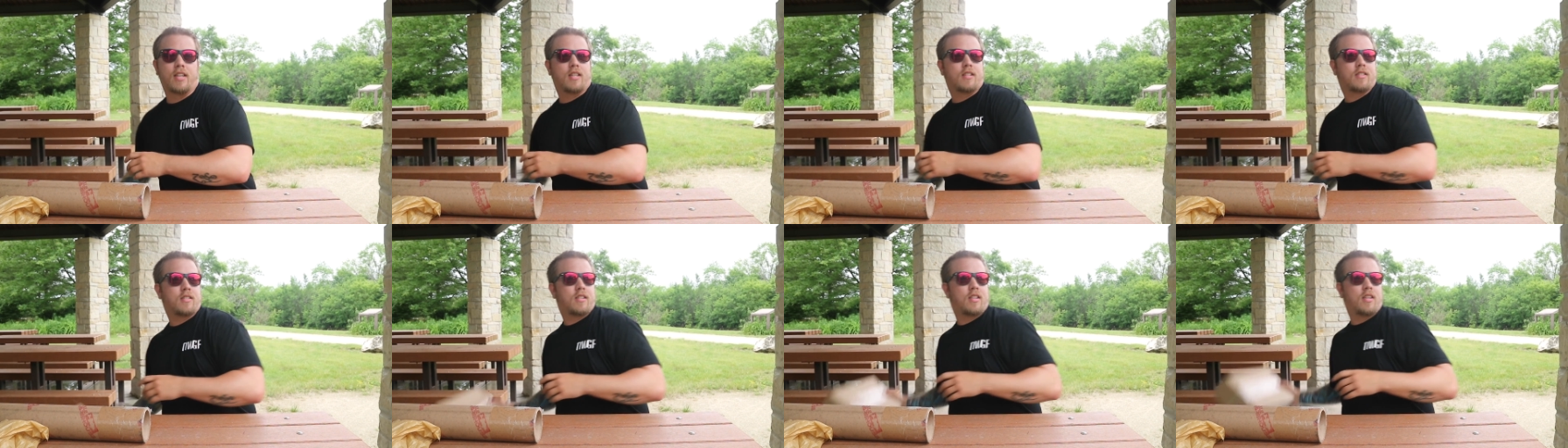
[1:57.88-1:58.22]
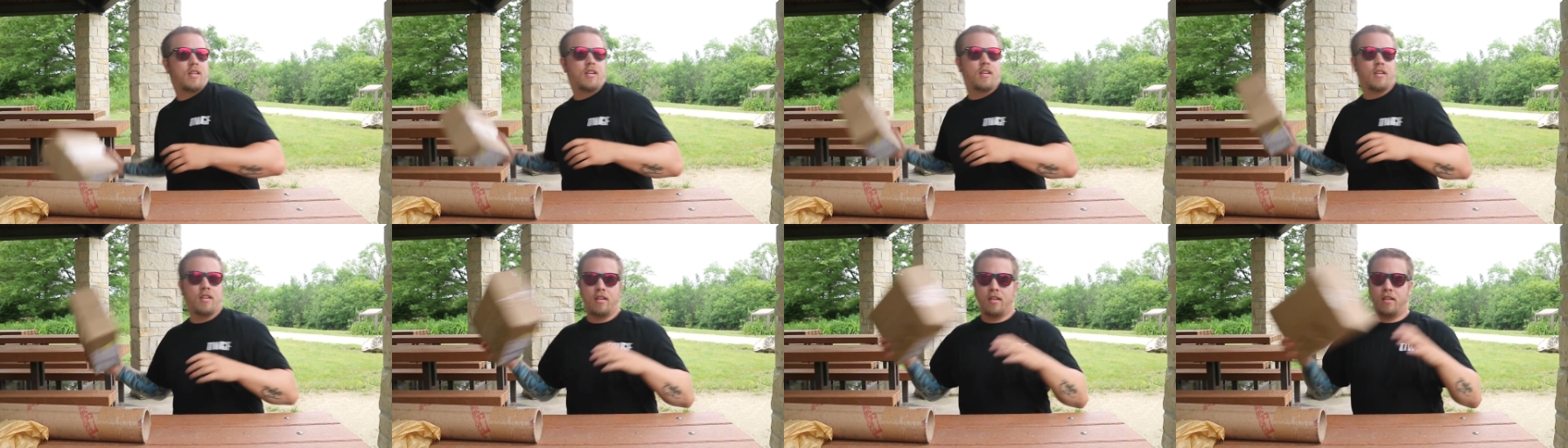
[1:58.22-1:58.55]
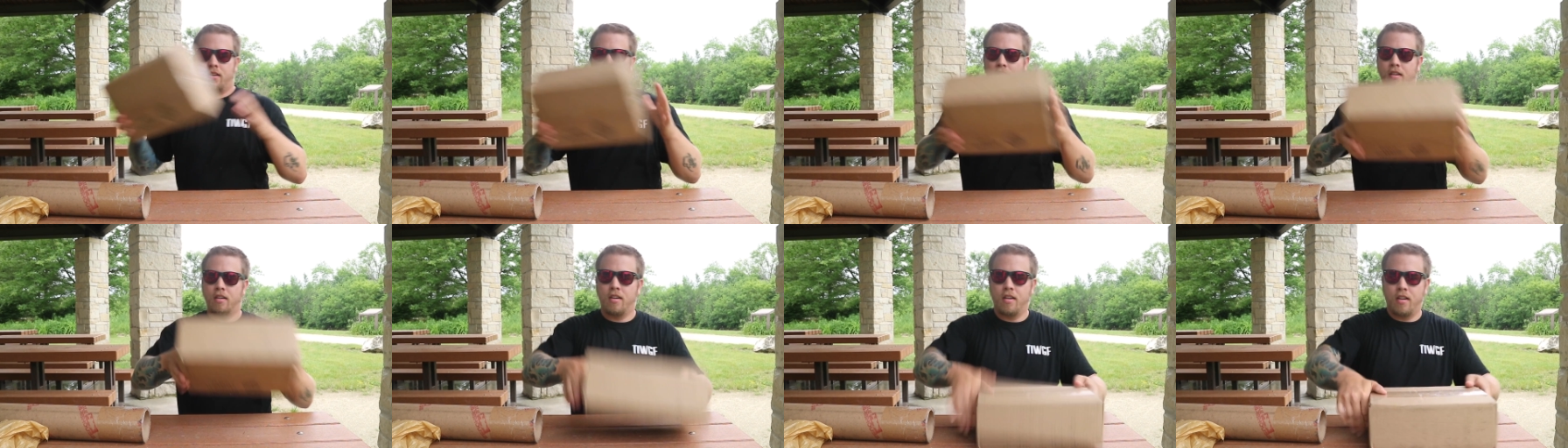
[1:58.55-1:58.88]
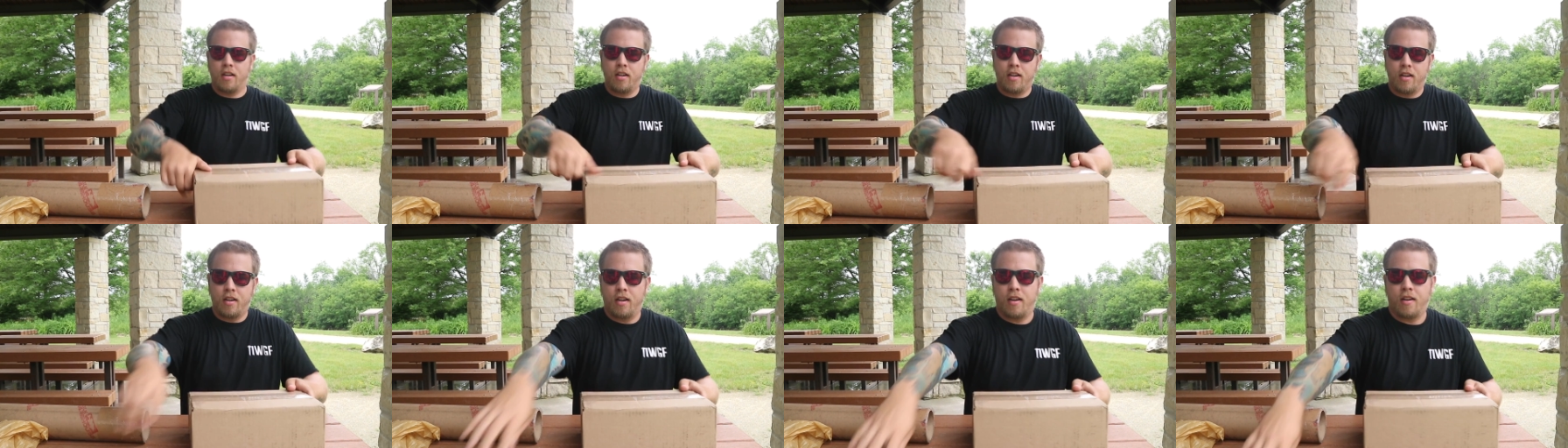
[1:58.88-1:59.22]
next.
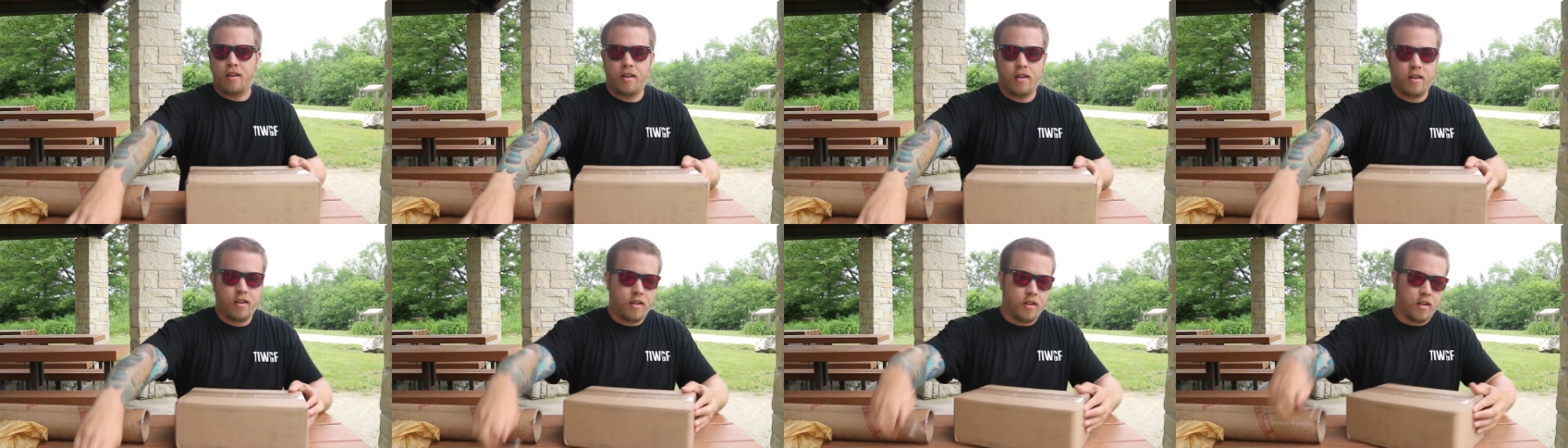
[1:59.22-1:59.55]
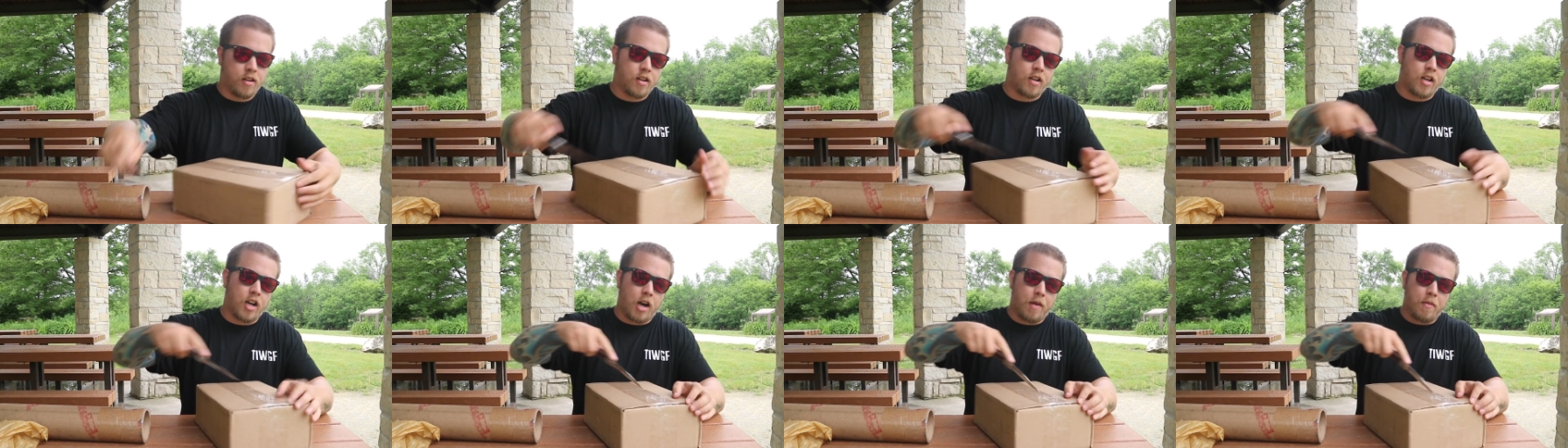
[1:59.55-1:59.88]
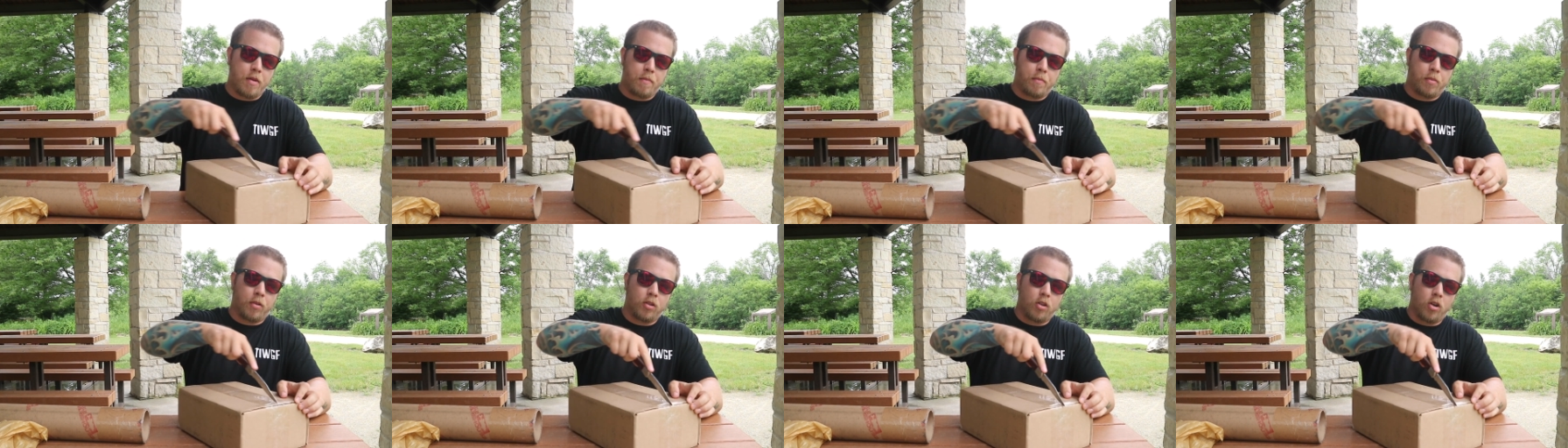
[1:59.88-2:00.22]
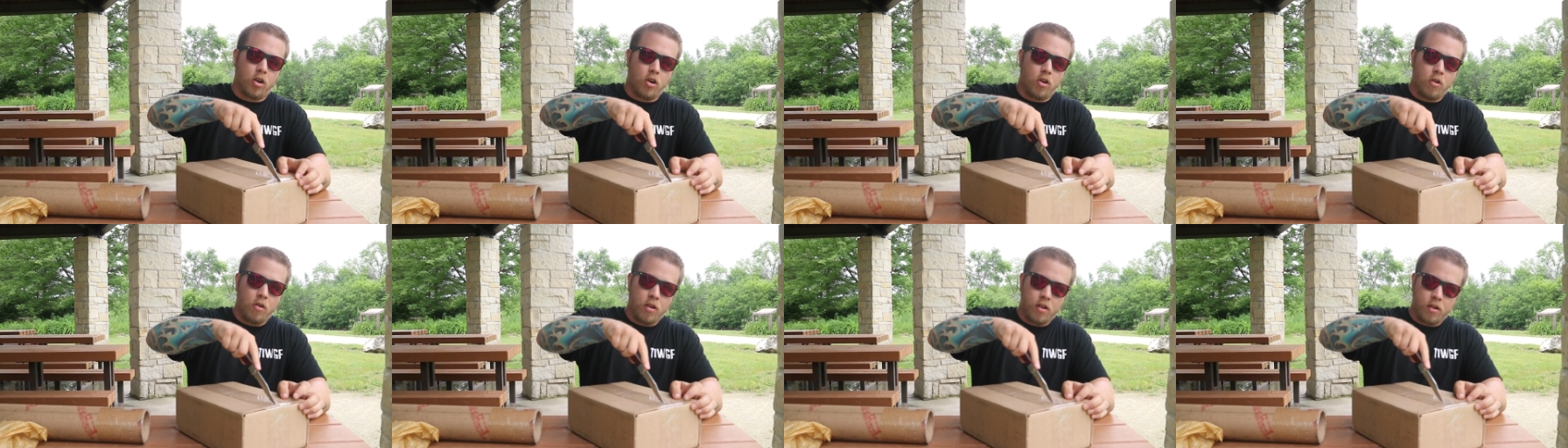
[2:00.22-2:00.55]
Comment
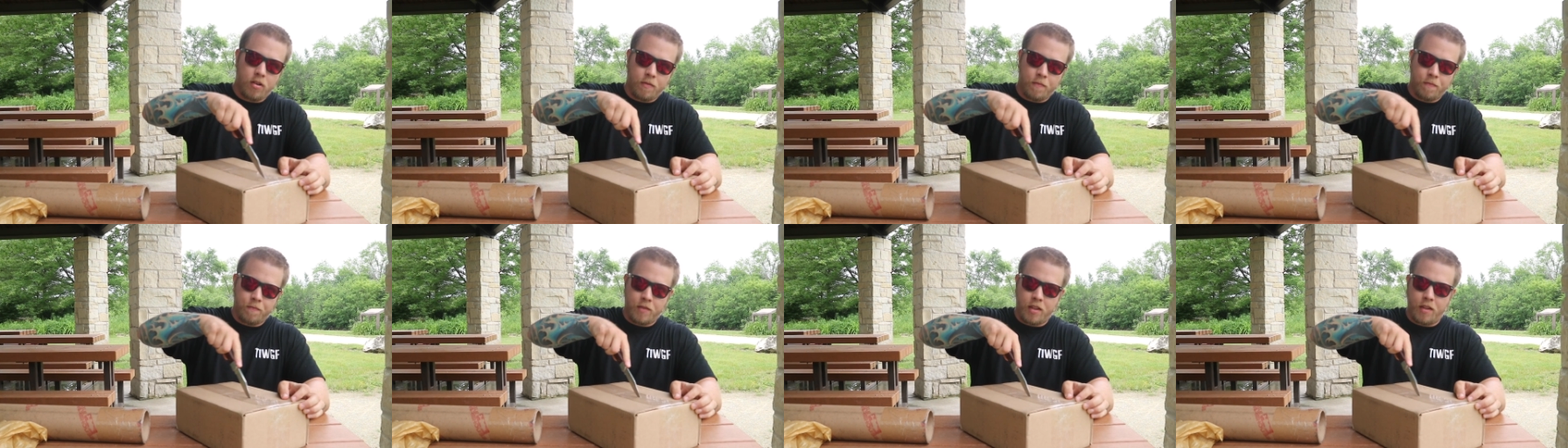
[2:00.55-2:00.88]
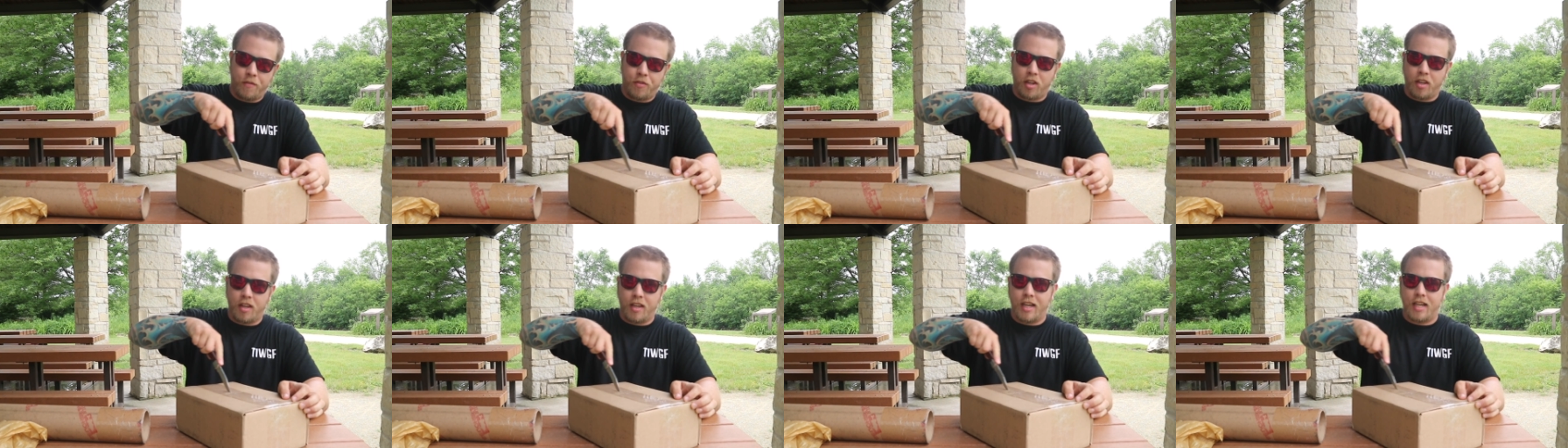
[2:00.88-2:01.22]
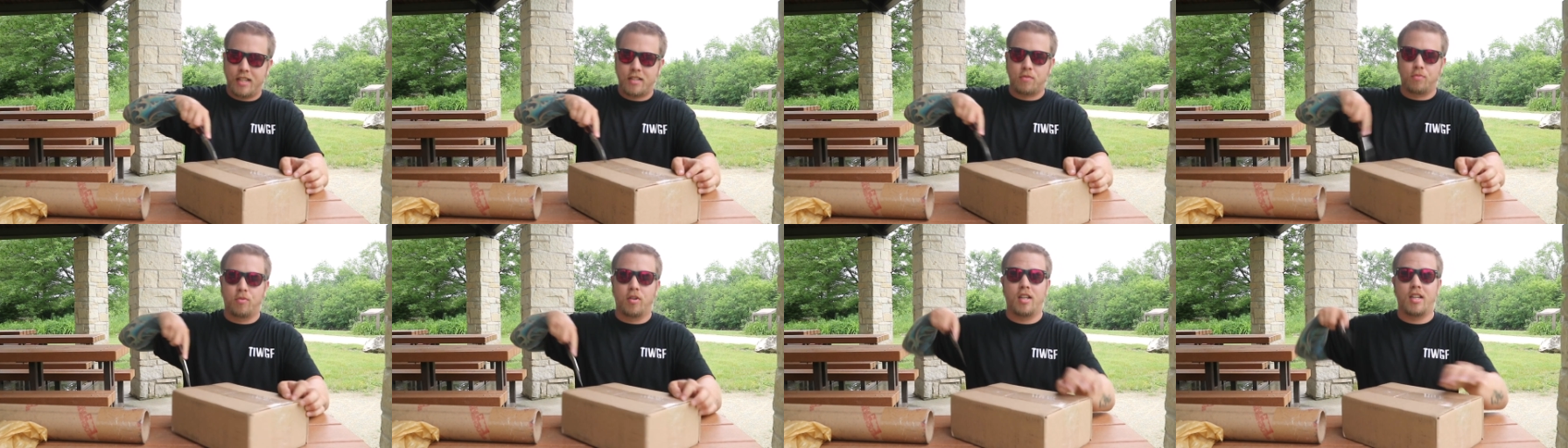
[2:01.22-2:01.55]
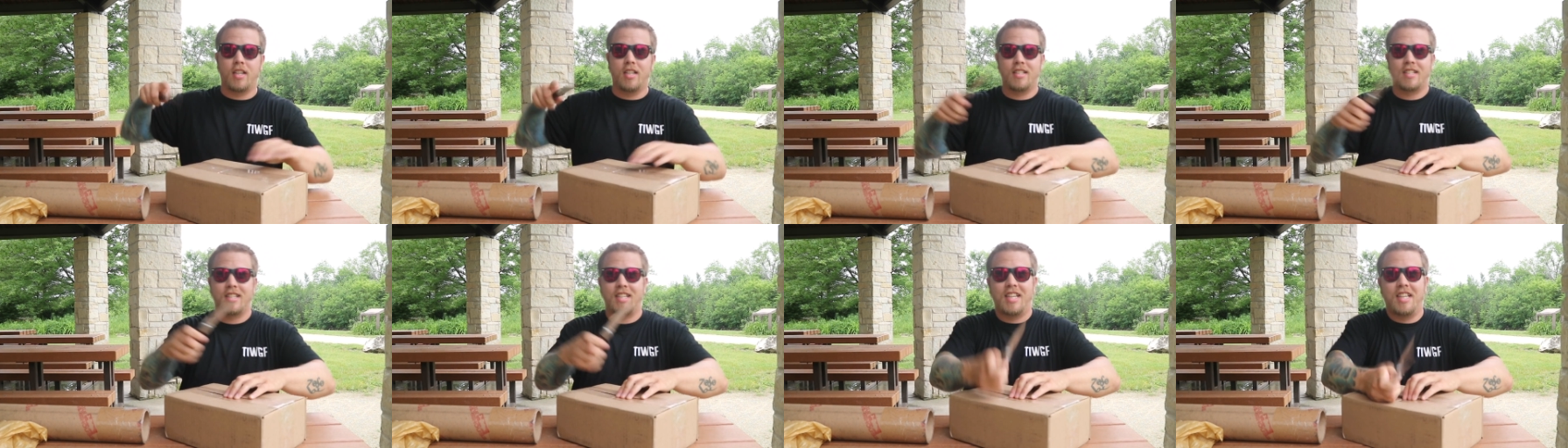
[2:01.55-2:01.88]
below if you can guess what
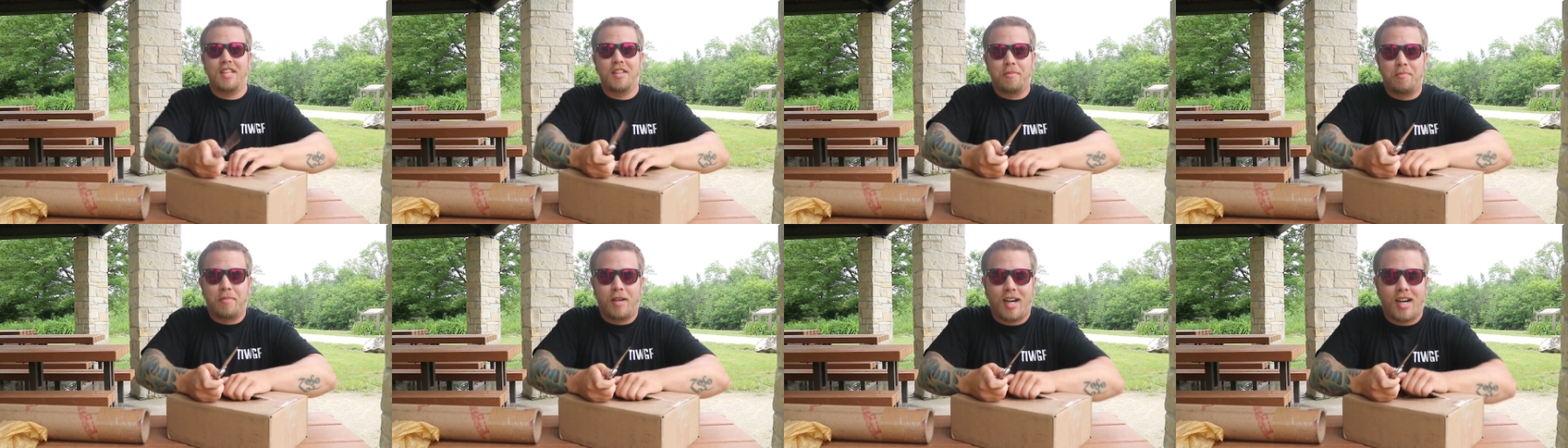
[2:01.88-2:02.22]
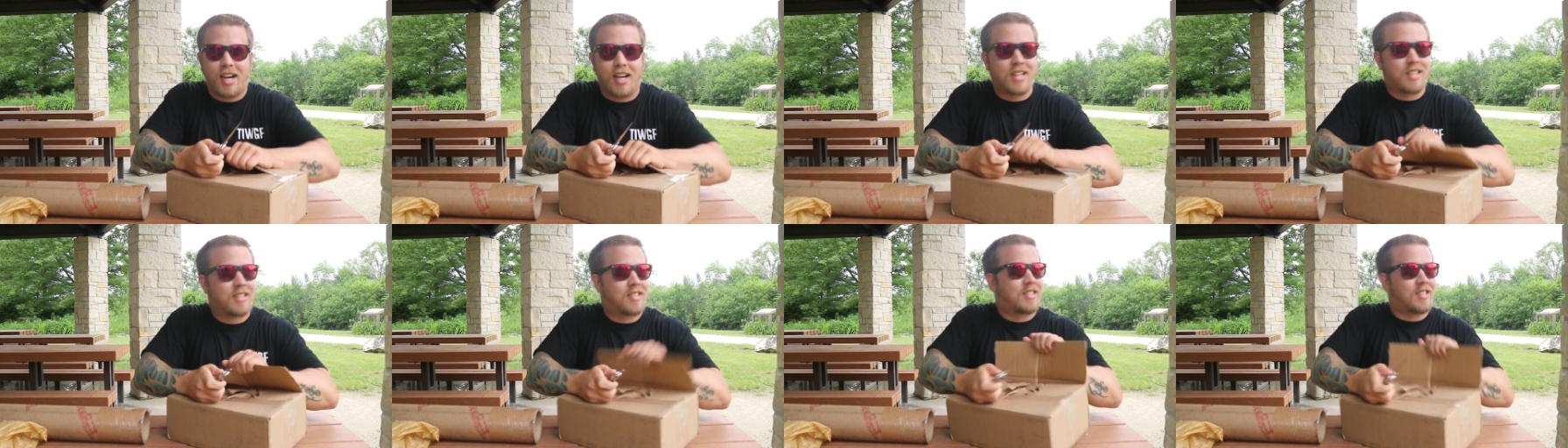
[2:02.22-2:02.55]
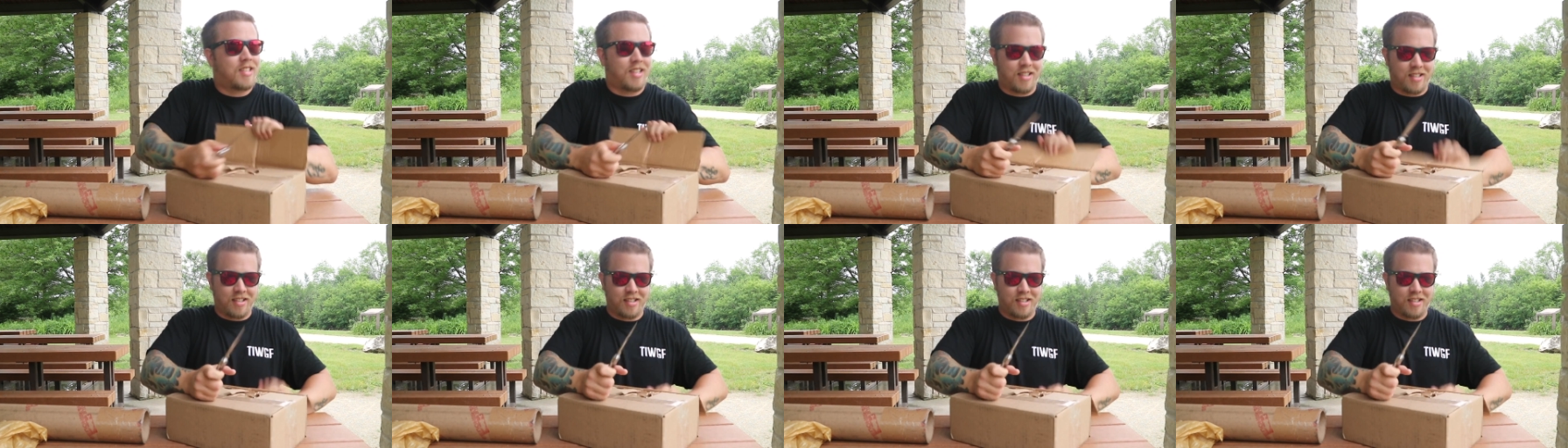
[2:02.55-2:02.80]
is in the box.